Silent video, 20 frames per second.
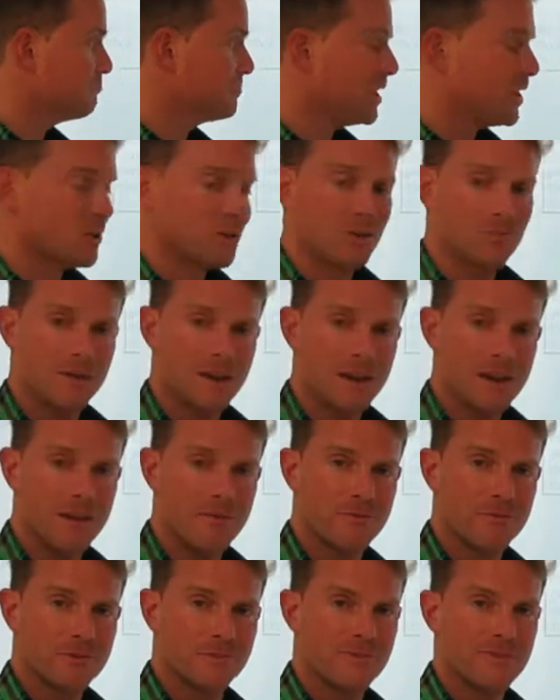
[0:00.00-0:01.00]
that should be
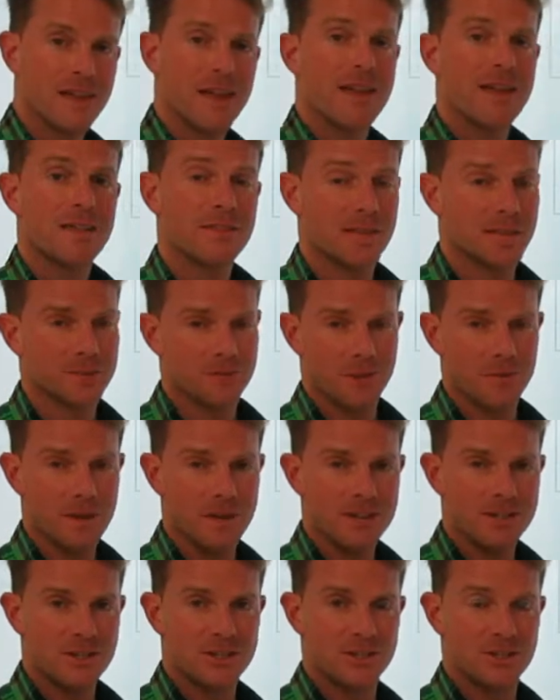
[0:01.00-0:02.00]
enough. Thanks very
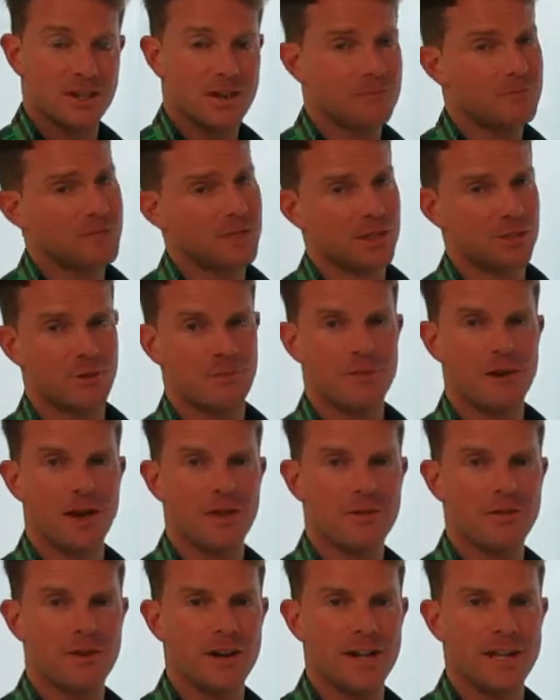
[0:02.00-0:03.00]
much, we'll see you in
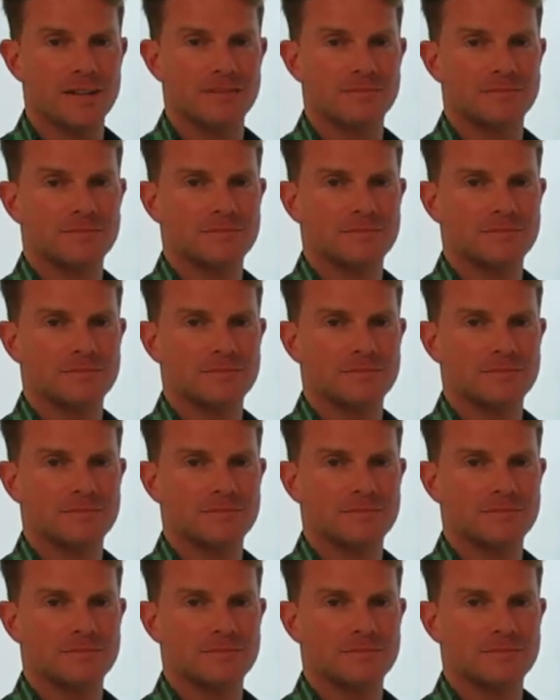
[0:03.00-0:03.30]
Part 3.